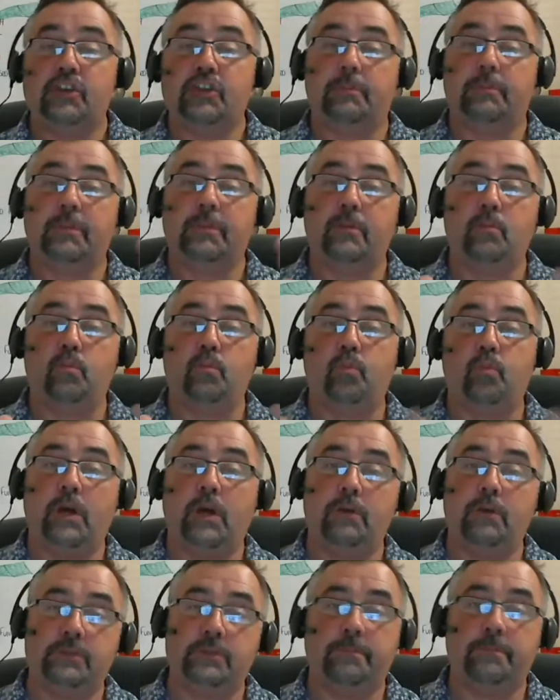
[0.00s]
Some of them
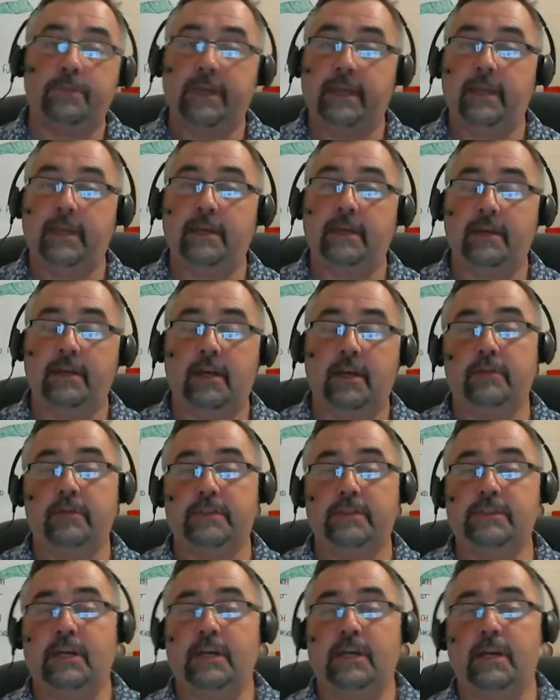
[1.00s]
won't appear over
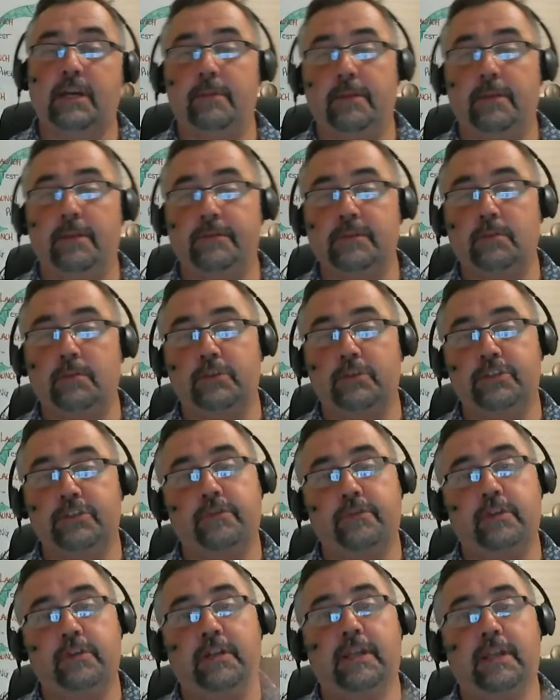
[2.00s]
time, and obviously once you
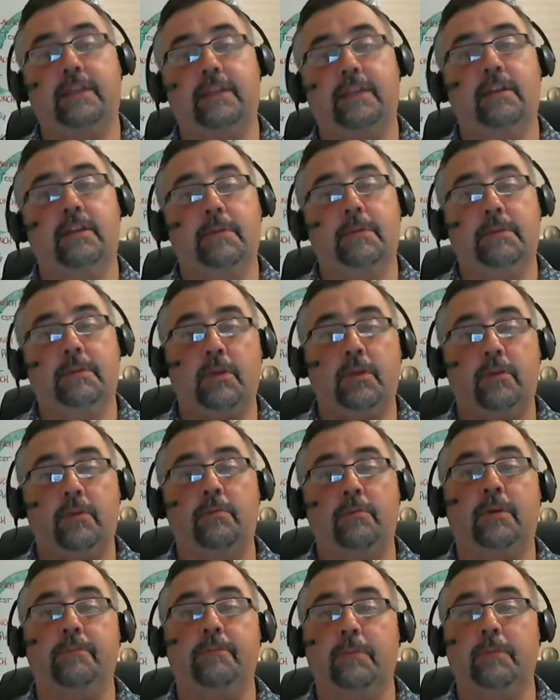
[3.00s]
click them and
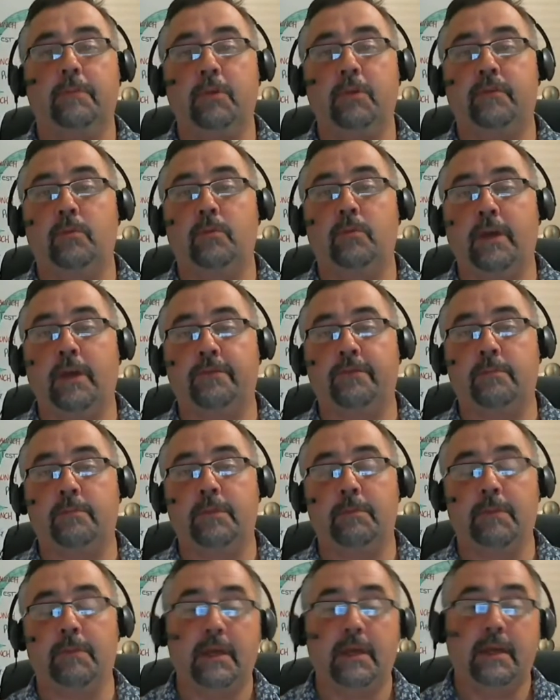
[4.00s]
moved away from
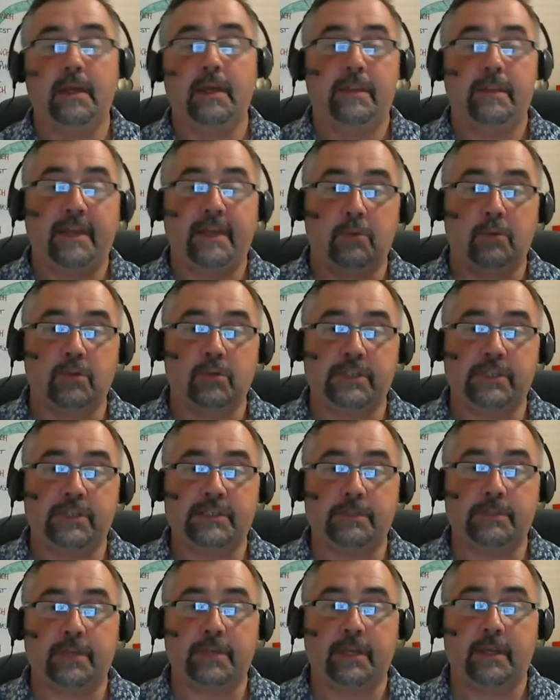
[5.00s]
them, they will
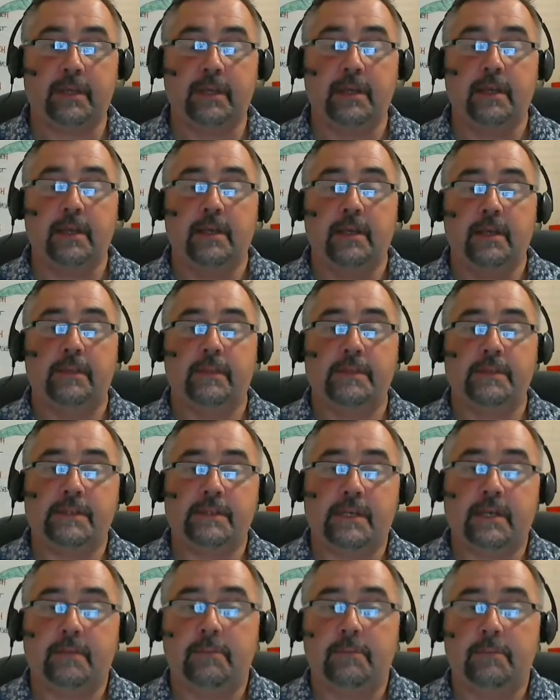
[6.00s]
disappear. There's
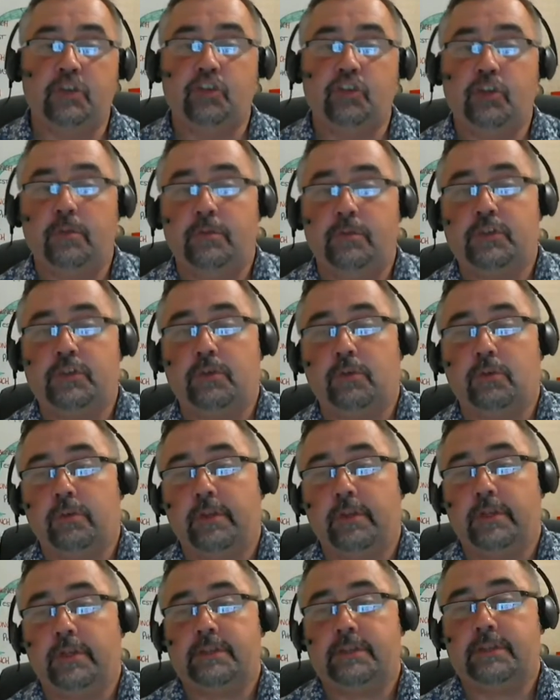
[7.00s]
a new tool
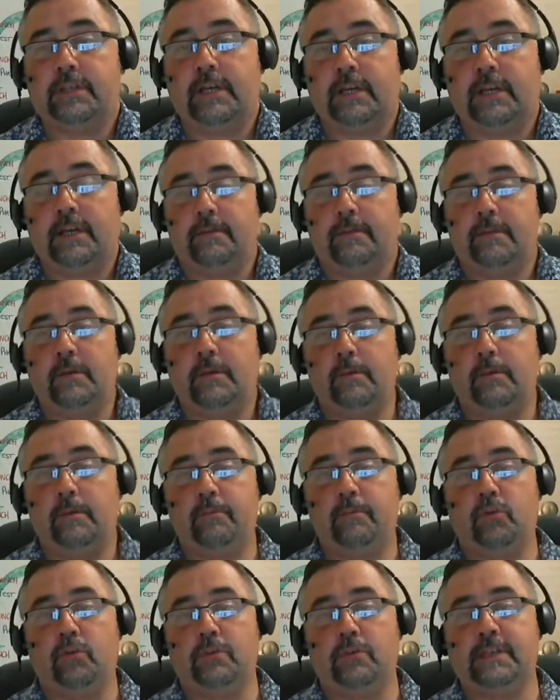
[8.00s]
that we
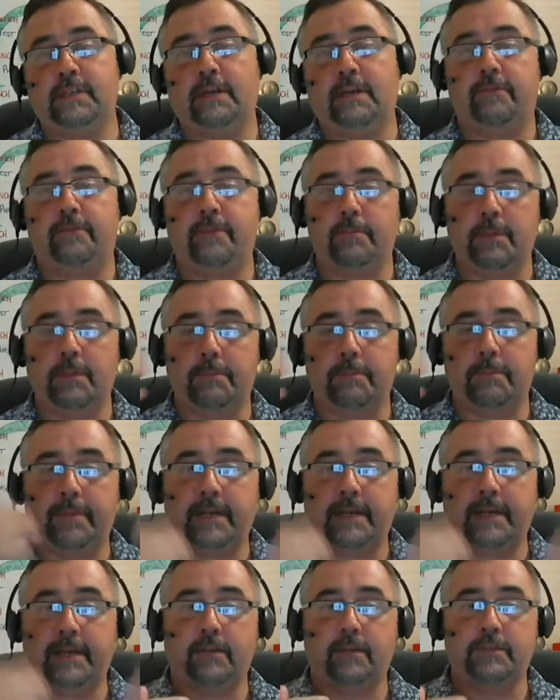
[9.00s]
brought out from the
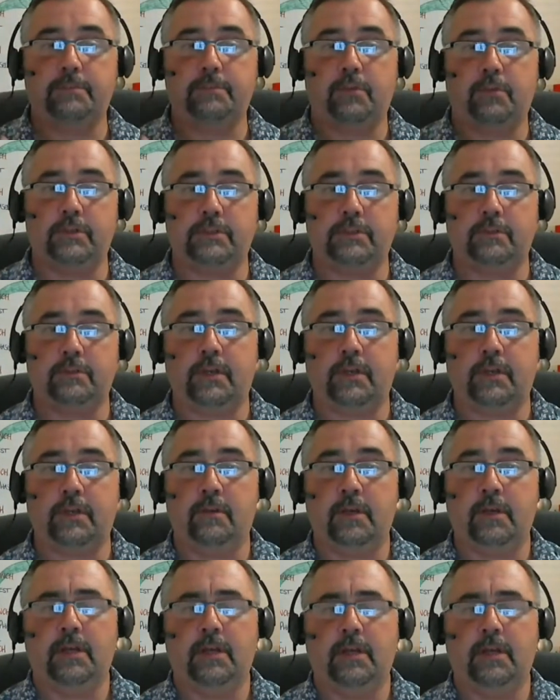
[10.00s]
back office point of view.